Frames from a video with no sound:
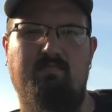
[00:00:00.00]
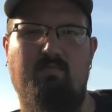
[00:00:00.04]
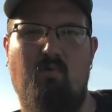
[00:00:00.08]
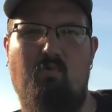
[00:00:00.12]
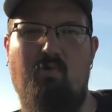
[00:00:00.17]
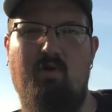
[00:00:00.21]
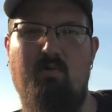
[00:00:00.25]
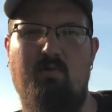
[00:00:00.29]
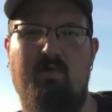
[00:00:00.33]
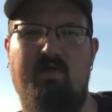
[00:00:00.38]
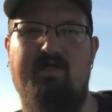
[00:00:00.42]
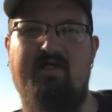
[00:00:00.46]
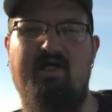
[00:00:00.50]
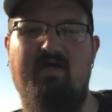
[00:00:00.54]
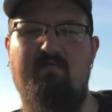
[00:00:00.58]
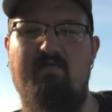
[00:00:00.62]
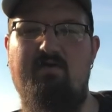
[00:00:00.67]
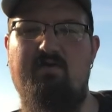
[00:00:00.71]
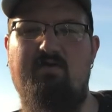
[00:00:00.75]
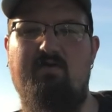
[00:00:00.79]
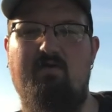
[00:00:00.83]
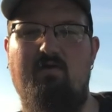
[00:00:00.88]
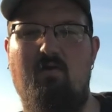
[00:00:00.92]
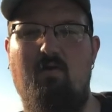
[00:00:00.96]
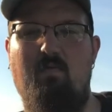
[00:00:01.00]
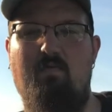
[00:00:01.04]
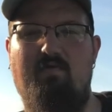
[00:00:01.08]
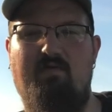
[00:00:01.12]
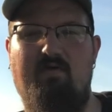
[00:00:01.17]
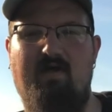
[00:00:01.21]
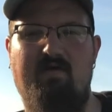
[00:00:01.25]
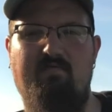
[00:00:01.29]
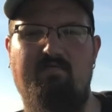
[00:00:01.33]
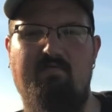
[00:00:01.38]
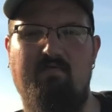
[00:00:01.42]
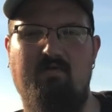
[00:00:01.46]
We were given a coop,
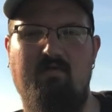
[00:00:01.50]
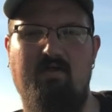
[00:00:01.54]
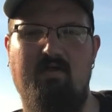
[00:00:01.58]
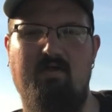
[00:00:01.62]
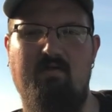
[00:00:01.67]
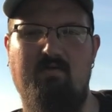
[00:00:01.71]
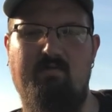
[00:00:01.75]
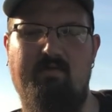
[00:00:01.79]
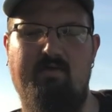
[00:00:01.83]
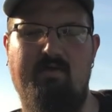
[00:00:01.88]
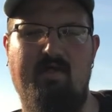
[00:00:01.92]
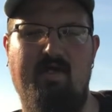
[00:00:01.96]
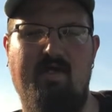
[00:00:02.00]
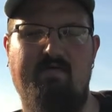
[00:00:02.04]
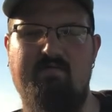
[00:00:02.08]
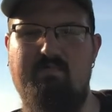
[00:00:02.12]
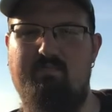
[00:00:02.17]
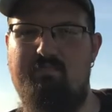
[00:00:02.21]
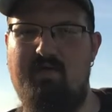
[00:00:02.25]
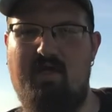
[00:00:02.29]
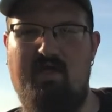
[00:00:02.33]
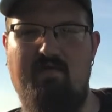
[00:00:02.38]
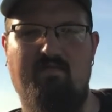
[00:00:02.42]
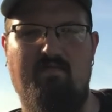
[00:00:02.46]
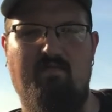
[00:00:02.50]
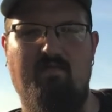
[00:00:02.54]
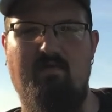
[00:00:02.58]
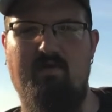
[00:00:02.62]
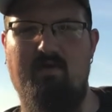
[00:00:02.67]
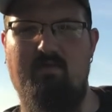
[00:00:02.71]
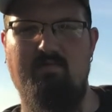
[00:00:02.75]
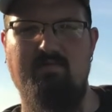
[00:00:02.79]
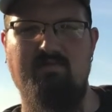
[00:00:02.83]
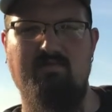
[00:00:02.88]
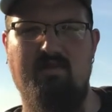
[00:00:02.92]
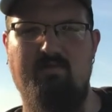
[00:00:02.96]
thankfully. We didn't have to pay for
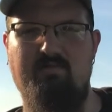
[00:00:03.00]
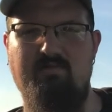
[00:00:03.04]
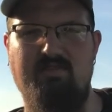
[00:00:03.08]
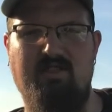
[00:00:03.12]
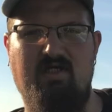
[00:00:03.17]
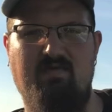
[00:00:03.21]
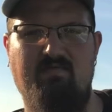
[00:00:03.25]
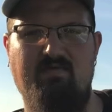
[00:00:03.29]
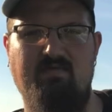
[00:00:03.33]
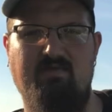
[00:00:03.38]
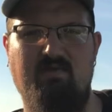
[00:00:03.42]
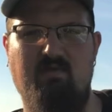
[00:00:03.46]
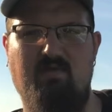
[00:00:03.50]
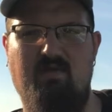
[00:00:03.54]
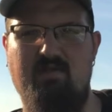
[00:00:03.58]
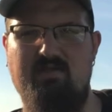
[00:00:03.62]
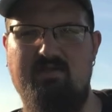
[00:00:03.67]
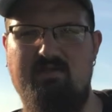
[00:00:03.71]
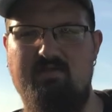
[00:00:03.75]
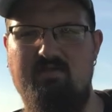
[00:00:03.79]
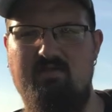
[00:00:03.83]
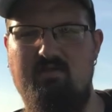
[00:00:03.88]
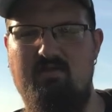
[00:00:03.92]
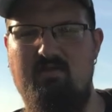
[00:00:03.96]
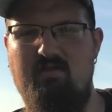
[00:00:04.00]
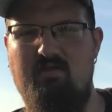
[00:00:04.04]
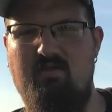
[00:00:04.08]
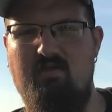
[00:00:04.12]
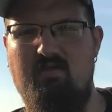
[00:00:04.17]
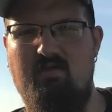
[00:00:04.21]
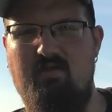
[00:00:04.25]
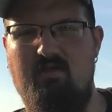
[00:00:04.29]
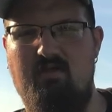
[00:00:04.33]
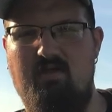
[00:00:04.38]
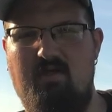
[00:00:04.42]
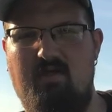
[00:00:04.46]
it. It was given to us.
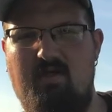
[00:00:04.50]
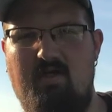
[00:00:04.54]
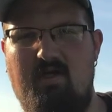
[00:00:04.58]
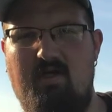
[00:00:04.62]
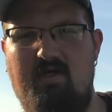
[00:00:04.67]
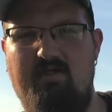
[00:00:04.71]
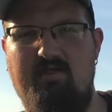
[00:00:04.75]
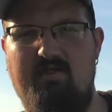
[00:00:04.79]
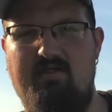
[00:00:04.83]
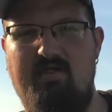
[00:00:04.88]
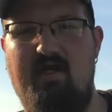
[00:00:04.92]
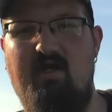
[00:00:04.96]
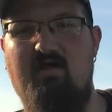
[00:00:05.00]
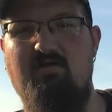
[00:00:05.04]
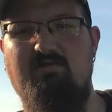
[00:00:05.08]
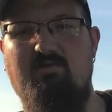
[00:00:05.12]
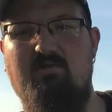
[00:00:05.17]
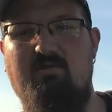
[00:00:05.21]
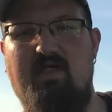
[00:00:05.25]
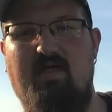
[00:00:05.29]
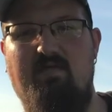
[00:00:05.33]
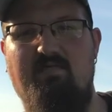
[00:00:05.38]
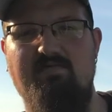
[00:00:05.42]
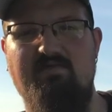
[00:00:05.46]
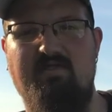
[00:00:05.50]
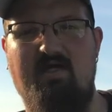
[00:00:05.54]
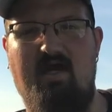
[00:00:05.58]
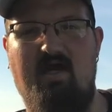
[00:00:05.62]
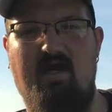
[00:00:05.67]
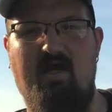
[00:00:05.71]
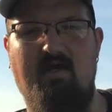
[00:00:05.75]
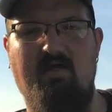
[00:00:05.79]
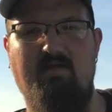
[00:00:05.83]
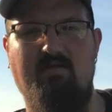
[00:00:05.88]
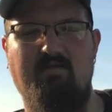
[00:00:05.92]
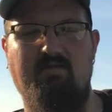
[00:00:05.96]
And then they also gave us a
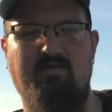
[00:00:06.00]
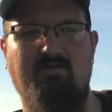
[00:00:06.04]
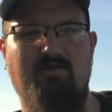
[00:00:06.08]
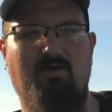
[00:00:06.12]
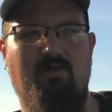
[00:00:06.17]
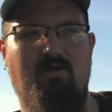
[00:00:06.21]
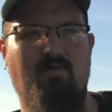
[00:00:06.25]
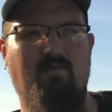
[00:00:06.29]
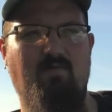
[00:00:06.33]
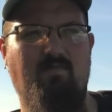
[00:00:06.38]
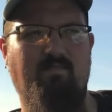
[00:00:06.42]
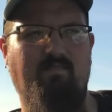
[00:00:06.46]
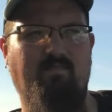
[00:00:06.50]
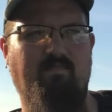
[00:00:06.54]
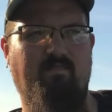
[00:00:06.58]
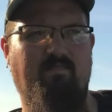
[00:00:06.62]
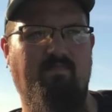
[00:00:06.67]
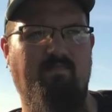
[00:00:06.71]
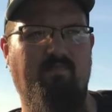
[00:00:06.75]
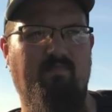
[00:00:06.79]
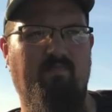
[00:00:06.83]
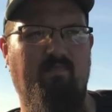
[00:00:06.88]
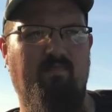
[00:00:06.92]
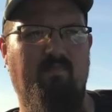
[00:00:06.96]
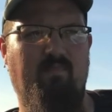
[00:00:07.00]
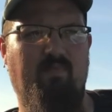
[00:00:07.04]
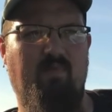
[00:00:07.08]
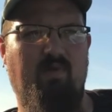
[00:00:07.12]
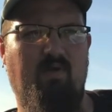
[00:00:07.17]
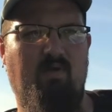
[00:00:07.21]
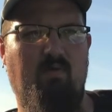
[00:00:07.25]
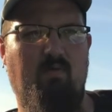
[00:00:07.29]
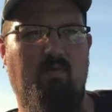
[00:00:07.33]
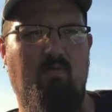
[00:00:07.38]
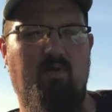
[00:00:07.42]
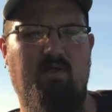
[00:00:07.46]
hen. So
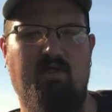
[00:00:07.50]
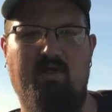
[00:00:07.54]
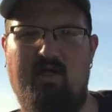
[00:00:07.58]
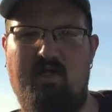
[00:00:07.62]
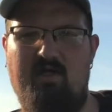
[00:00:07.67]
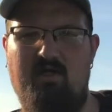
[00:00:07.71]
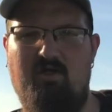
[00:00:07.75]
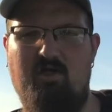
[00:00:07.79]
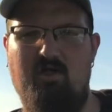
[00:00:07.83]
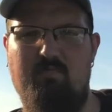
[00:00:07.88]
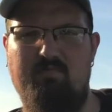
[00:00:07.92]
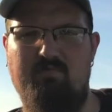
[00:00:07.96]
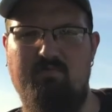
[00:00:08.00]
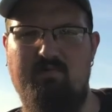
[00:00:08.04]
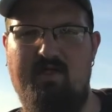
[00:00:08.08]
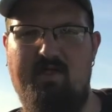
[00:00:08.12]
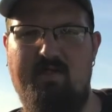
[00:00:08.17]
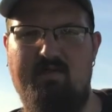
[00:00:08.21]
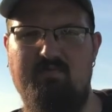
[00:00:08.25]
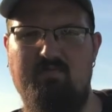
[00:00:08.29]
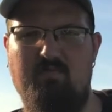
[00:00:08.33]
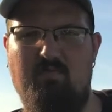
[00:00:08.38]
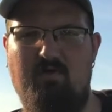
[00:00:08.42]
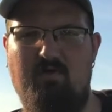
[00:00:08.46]
we're getting a couple eggs from